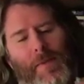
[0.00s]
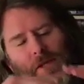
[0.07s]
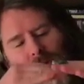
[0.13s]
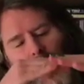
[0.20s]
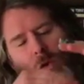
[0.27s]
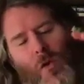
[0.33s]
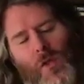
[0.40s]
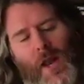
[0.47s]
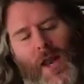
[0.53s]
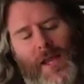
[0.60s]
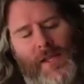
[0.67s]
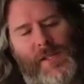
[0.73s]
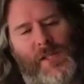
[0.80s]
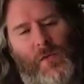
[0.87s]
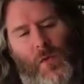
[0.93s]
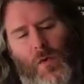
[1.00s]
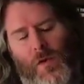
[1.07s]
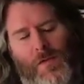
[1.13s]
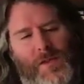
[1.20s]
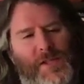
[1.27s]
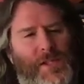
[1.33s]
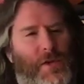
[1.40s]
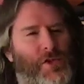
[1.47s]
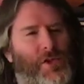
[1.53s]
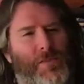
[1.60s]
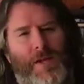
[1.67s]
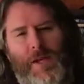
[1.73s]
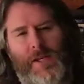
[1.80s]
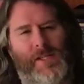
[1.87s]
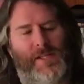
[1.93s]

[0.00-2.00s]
It's got all the links to all of the social media